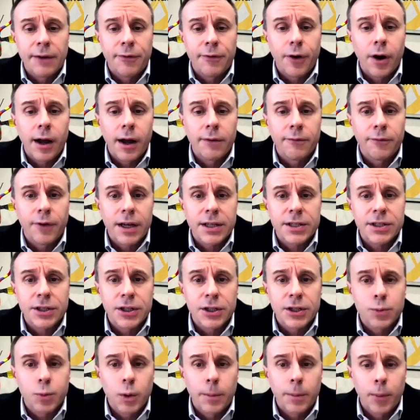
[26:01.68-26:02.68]
DFI
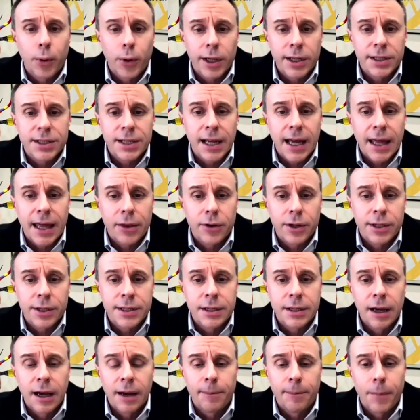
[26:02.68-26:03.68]
investors, we're putting
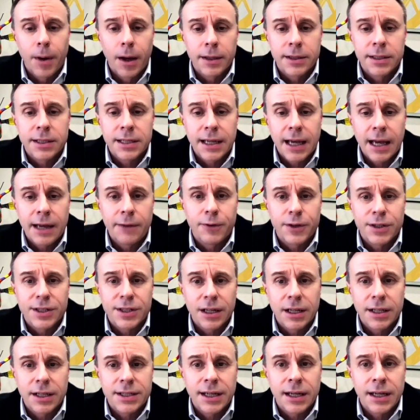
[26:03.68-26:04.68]
together a TA
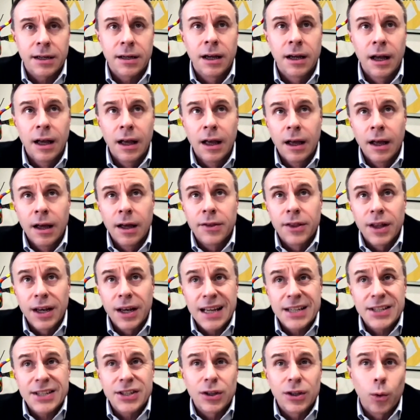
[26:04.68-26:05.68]
facility. And
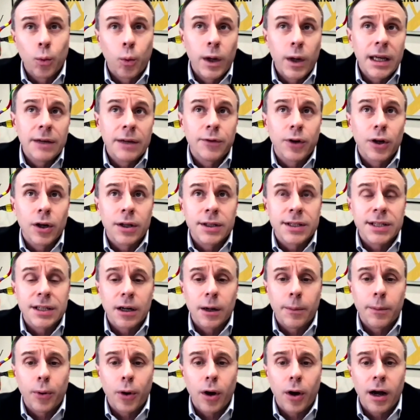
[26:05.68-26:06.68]
the lesson that we've learned
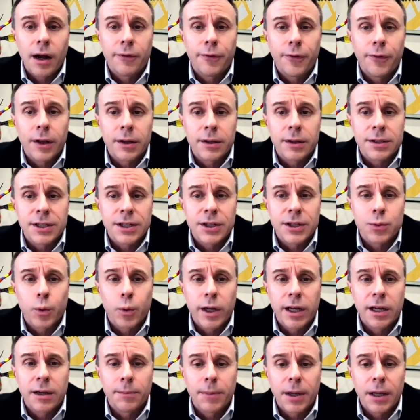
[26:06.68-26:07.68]
in our prior funds
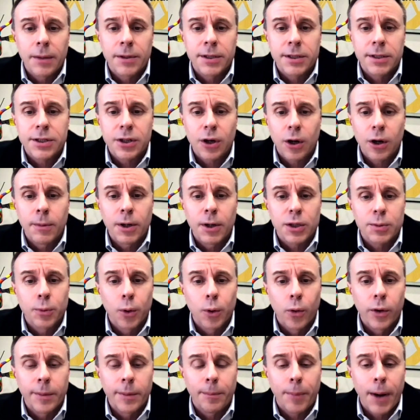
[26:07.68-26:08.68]
is we can be so
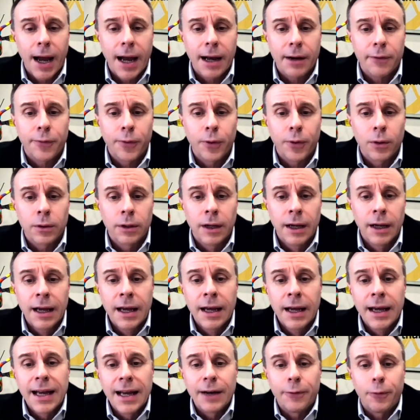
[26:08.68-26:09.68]
much more impactful
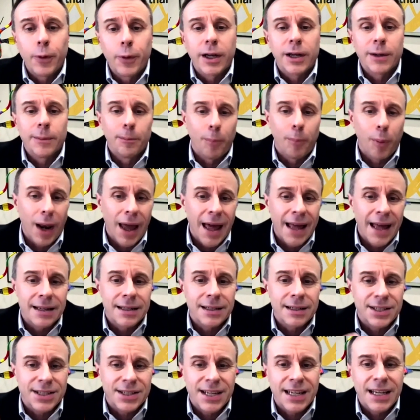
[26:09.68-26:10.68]
if we can
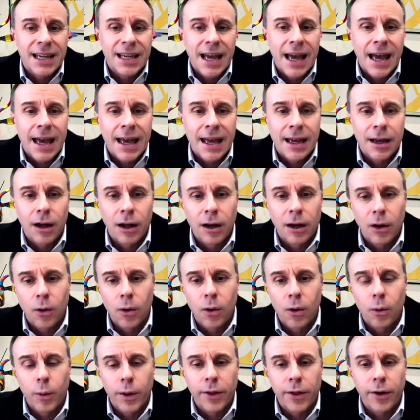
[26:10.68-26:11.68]
blend TA
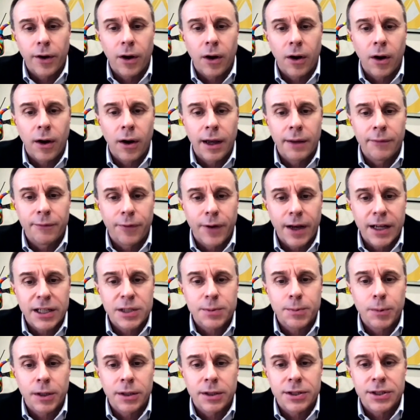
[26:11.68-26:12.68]
along with our
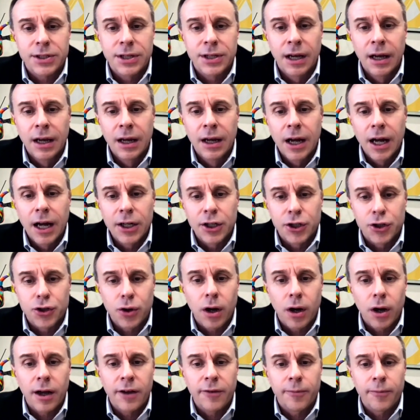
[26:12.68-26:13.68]
investments and
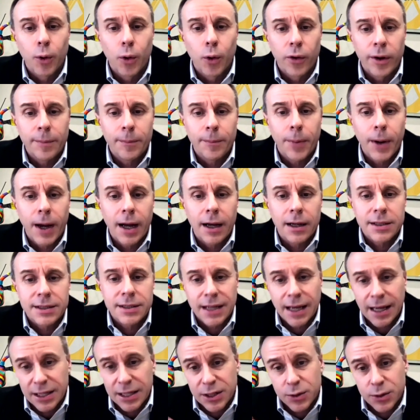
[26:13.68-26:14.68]
drive more
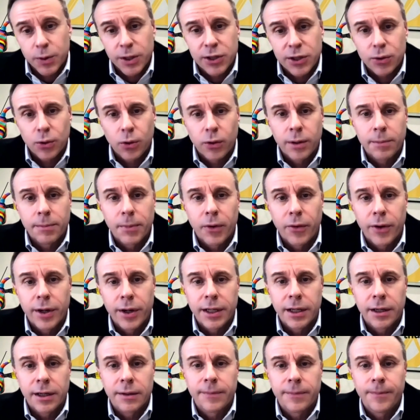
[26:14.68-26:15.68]
impacts, as we saw in
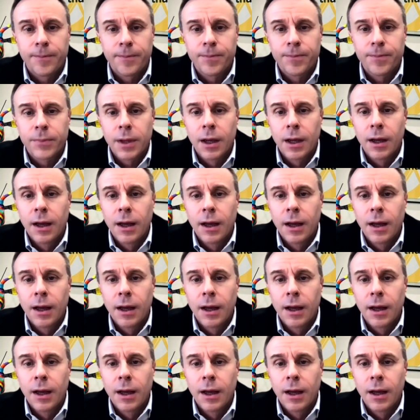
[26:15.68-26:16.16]
Meridian.